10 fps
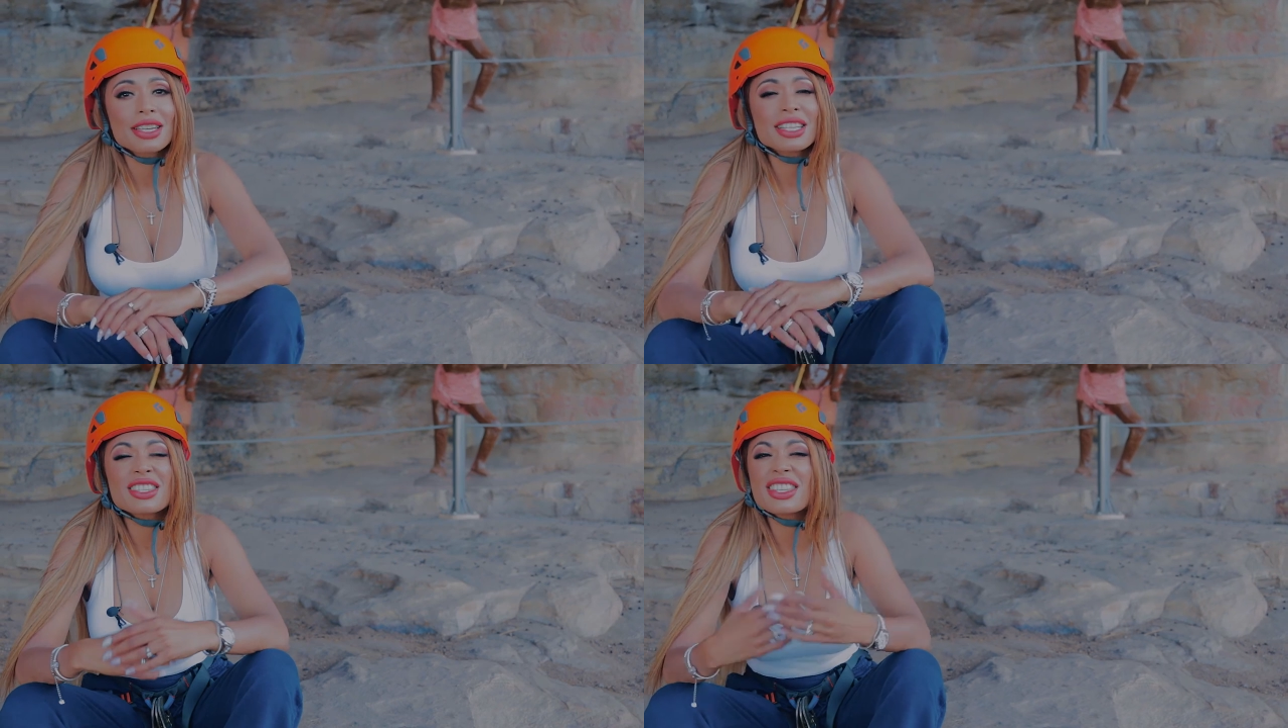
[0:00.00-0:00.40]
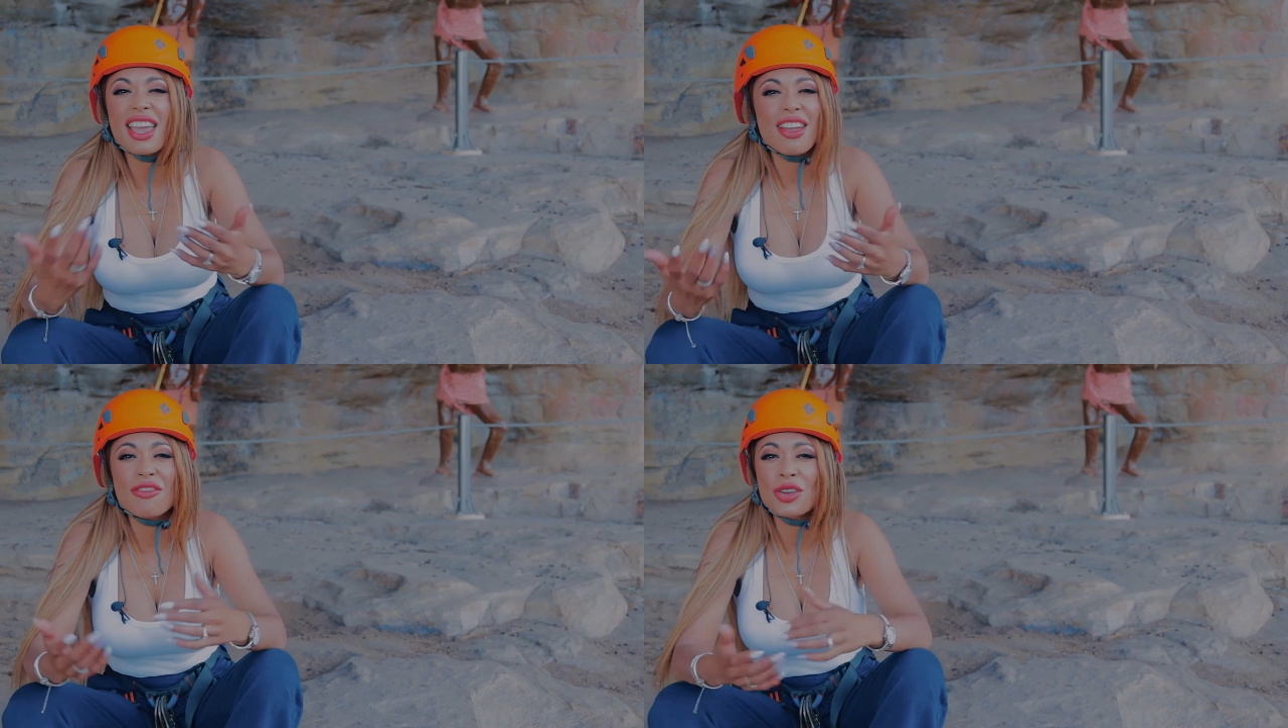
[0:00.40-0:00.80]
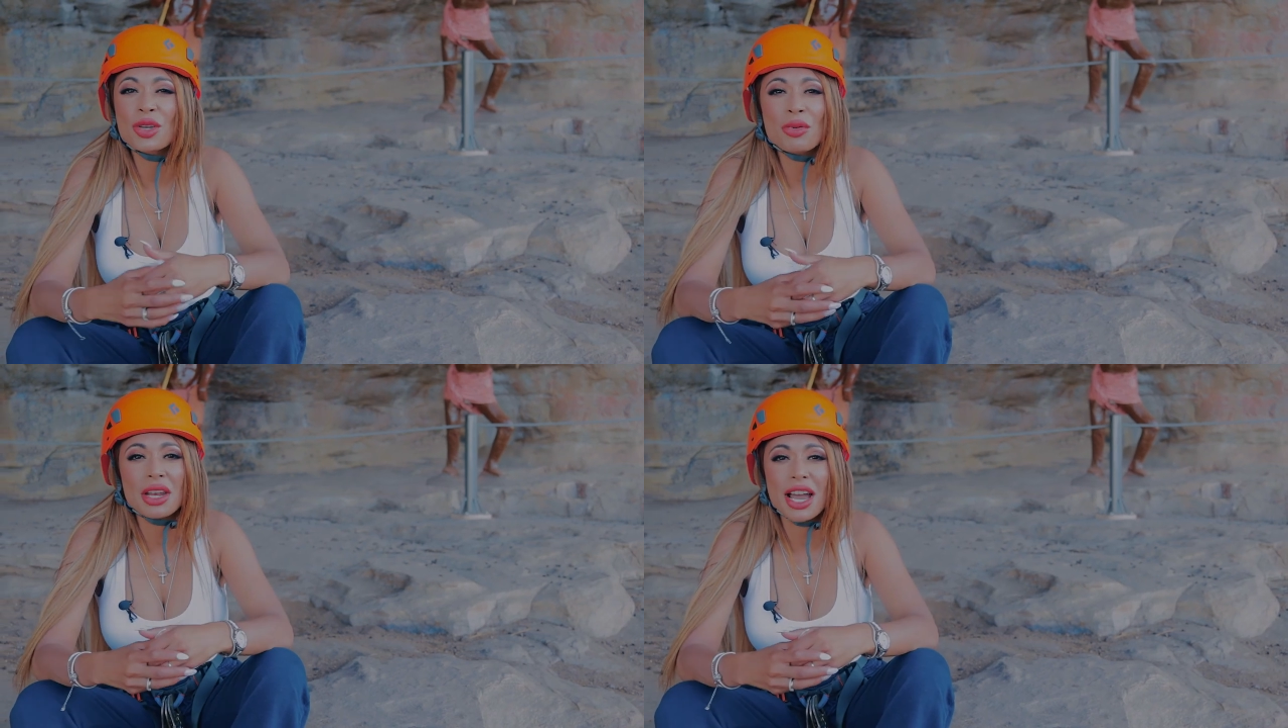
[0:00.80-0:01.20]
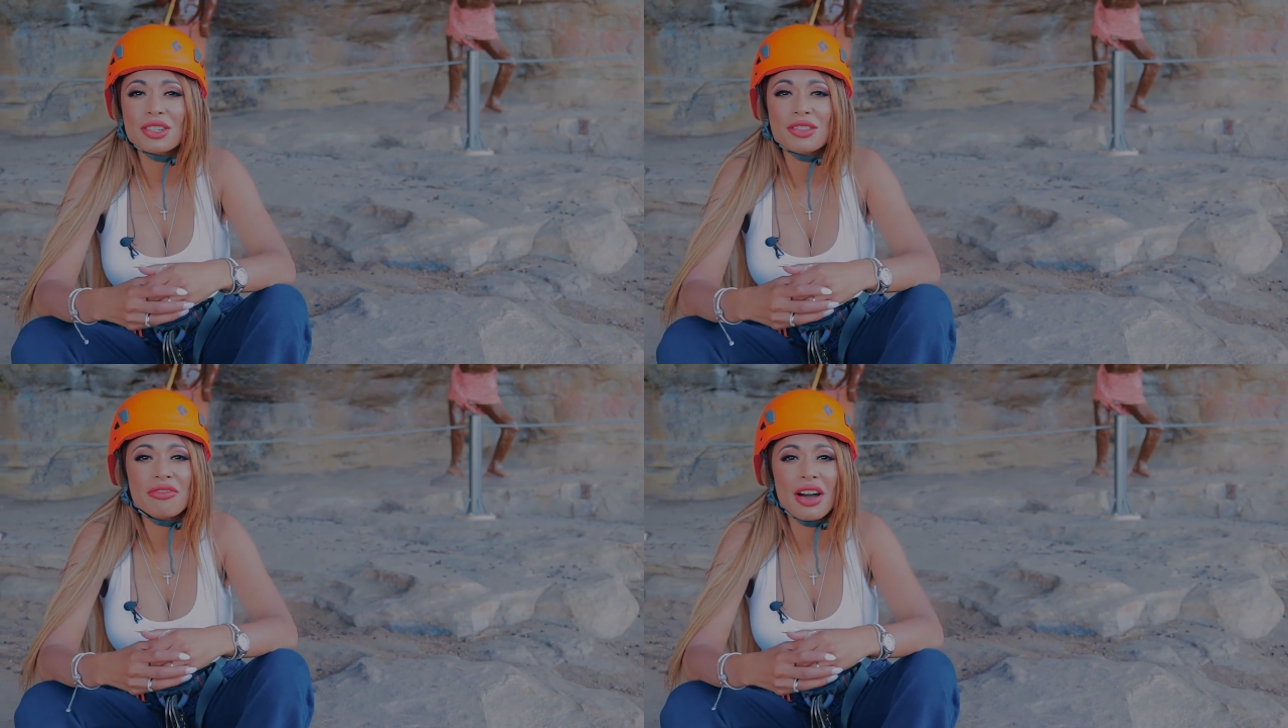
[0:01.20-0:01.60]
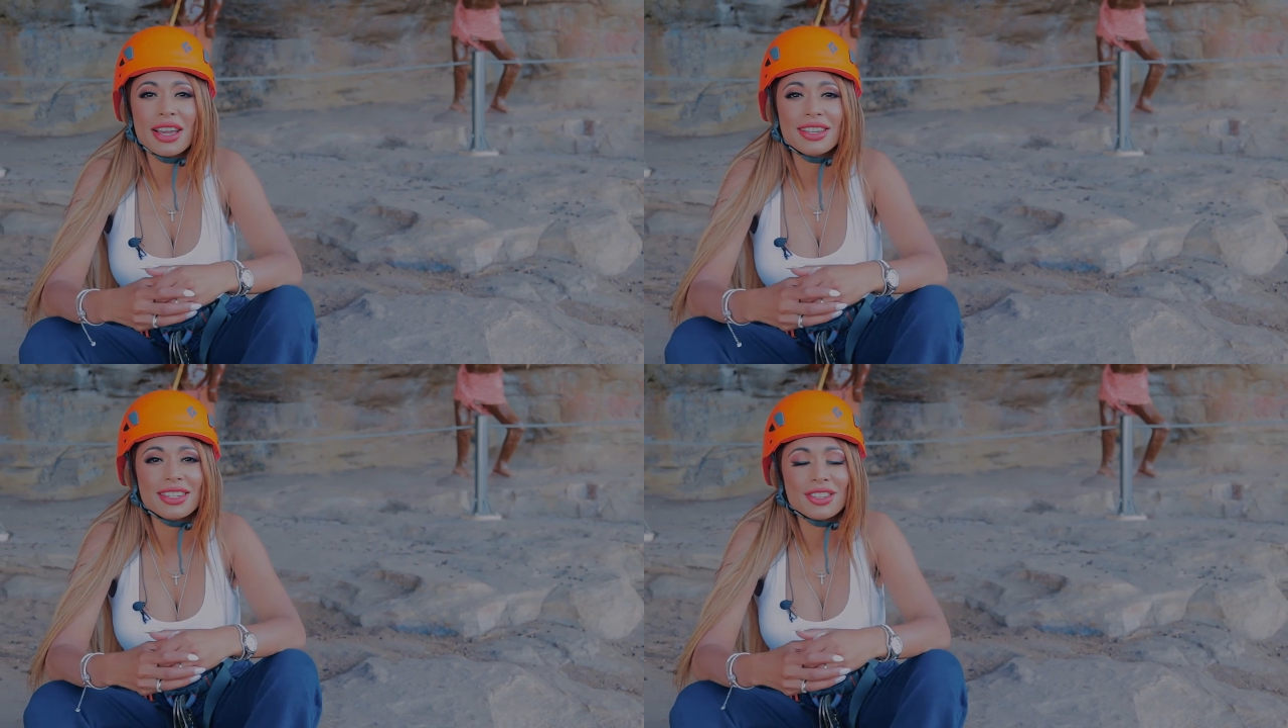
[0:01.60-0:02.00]
It's there for you and I to
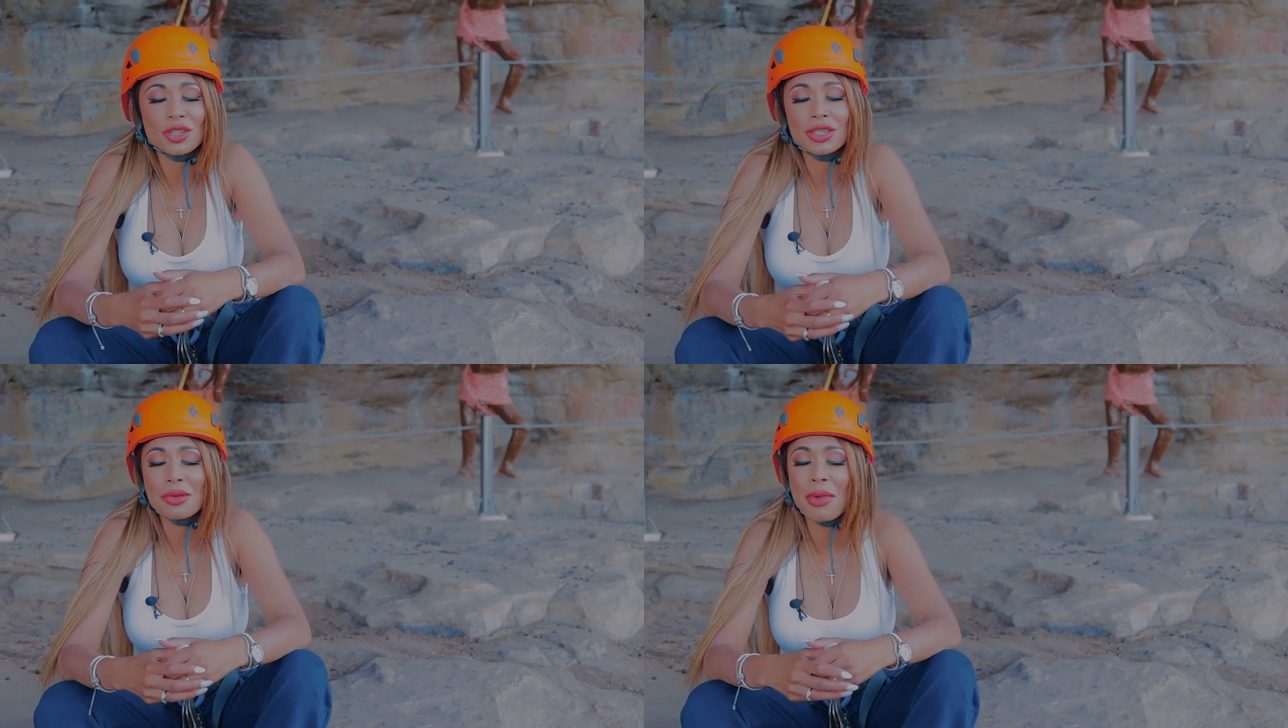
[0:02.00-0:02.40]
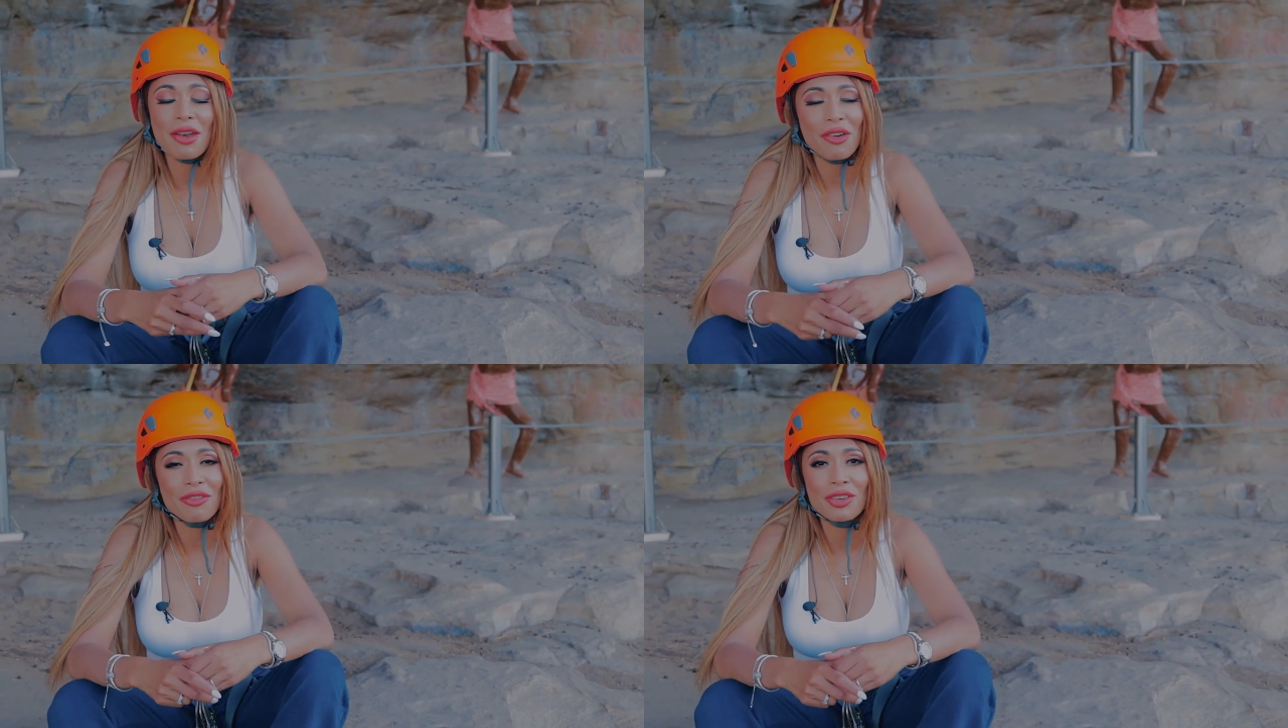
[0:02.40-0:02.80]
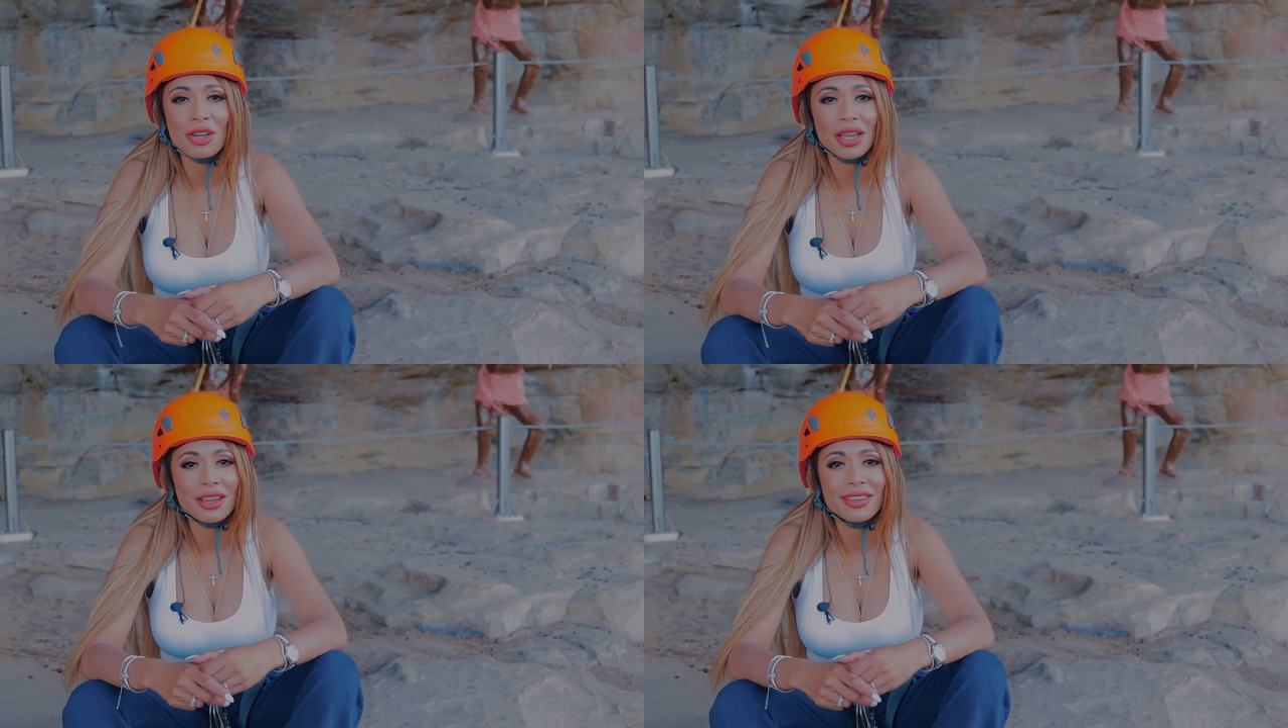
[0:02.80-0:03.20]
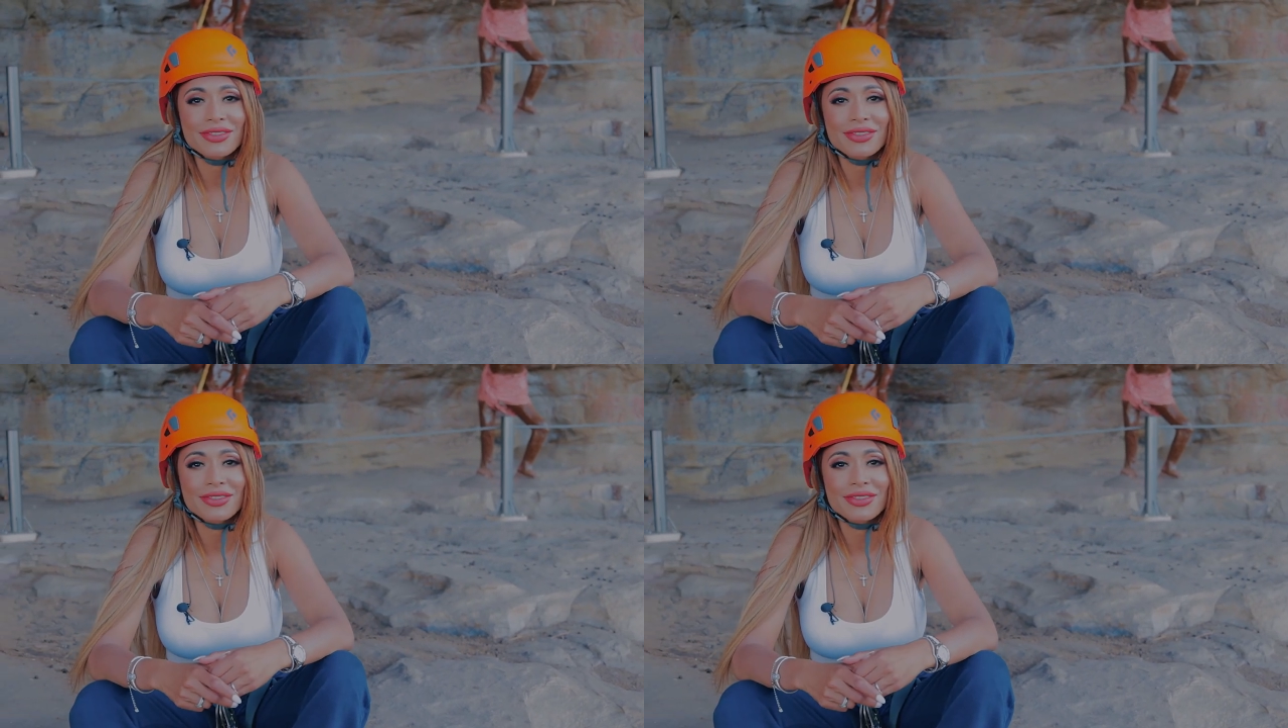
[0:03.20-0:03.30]
find. It's just a matter of looking.